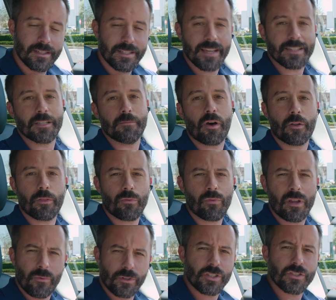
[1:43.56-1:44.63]
the Tesla Model
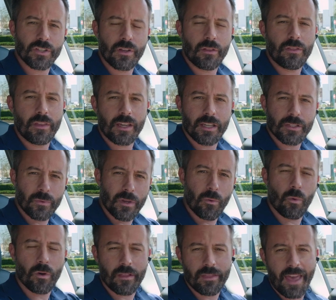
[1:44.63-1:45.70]
3, which is a good thing because we
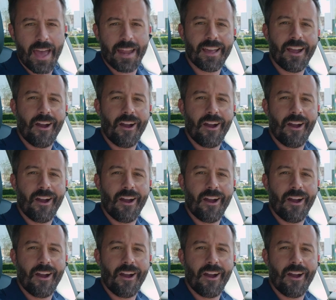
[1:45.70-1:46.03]
awarded that